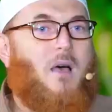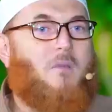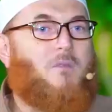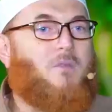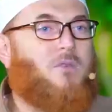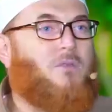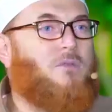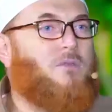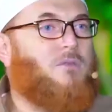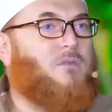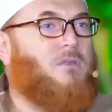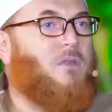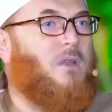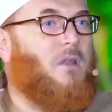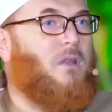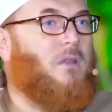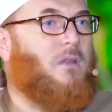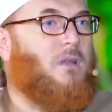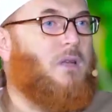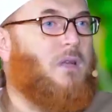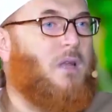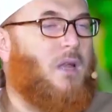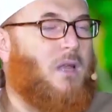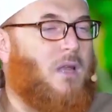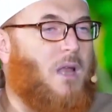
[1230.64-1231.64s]
I'm
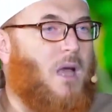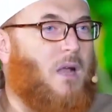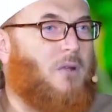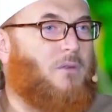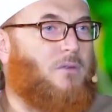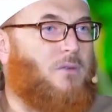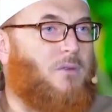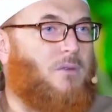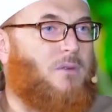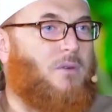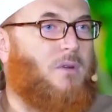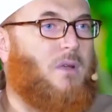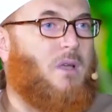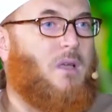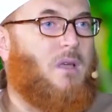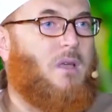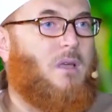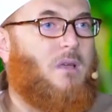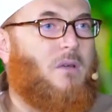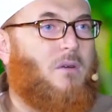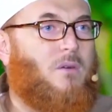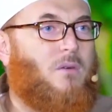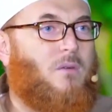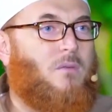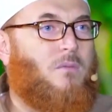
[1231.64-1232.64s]
consulting a doctor
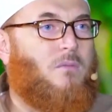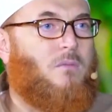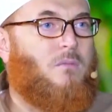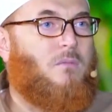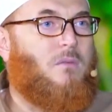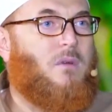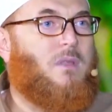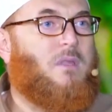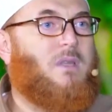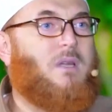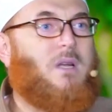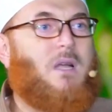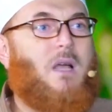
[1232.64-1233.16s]
with